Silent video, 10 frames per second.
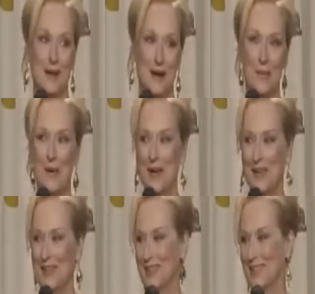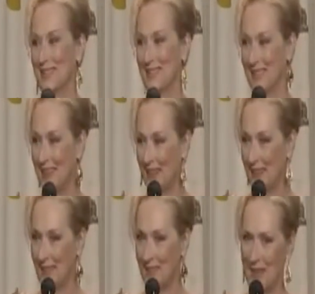This law leads to the harsh
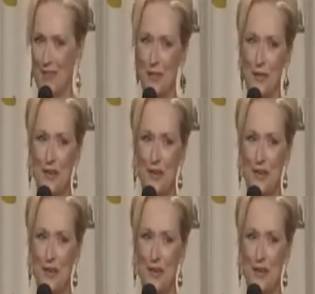punishment of